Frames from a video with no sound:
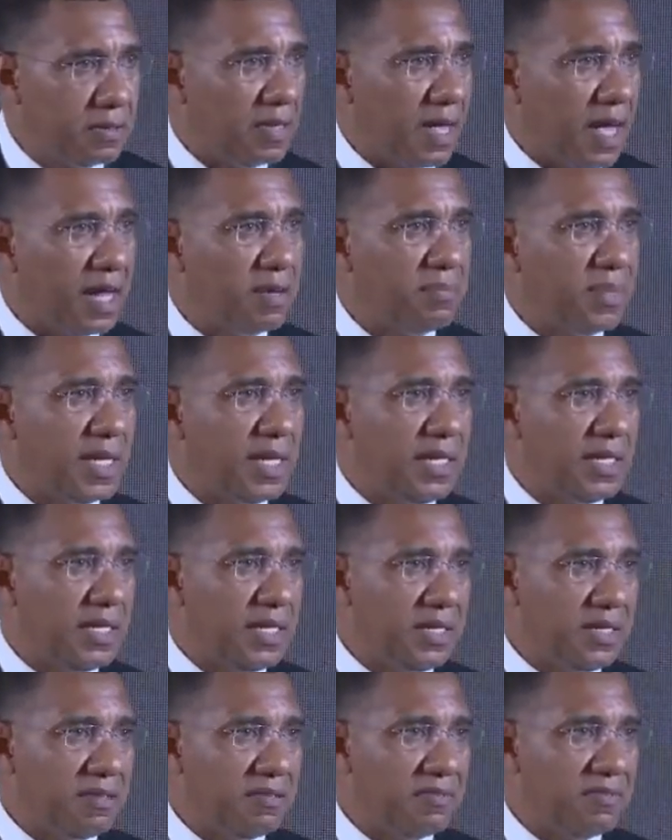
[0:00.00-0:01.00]
and
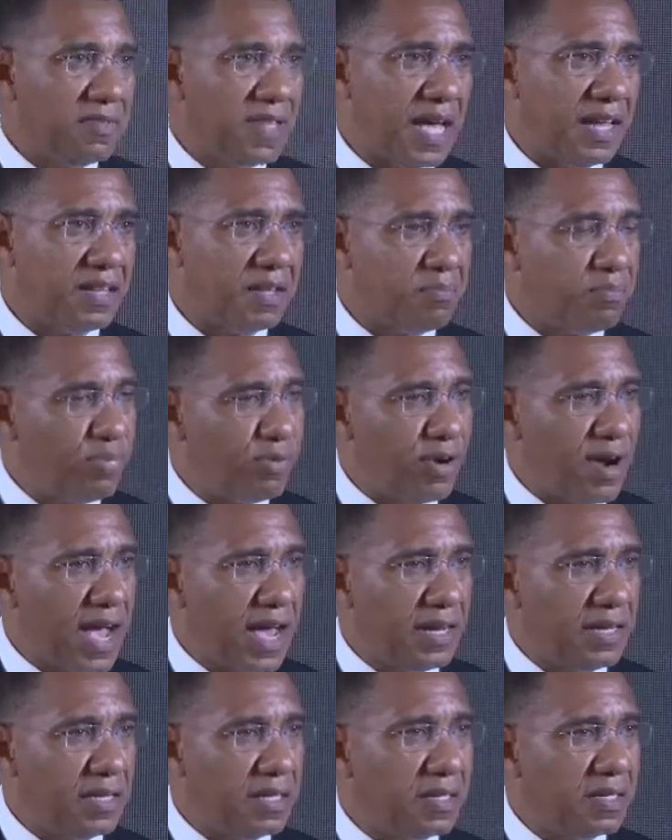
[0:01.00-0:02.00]
believe that the
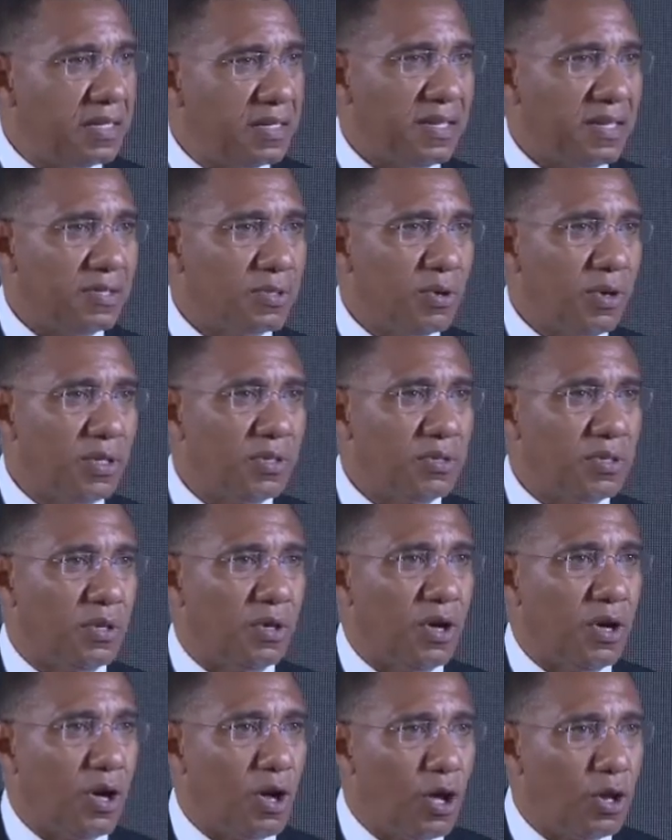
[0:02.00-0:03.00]
brand is going to
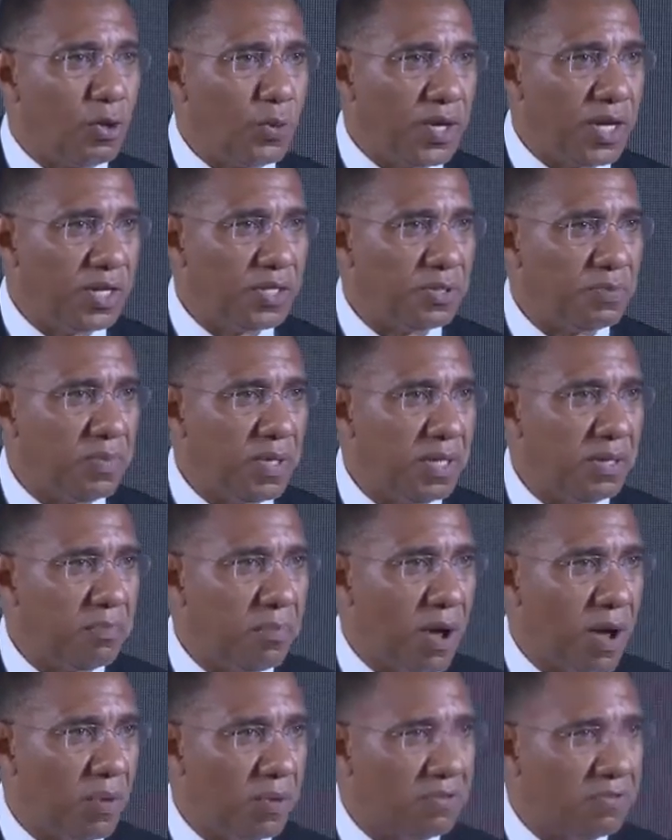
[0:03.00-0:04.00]
always be
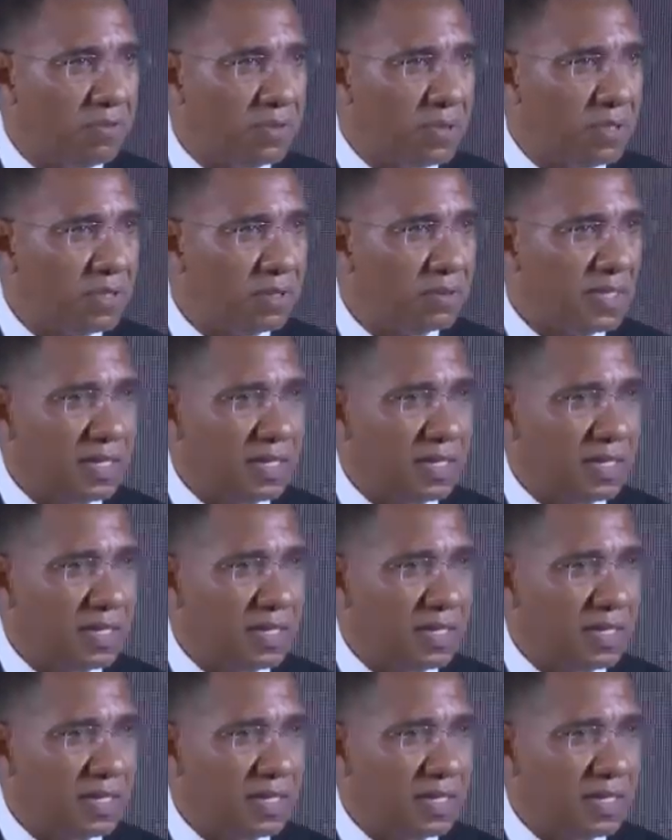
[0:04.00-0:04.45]
powerful.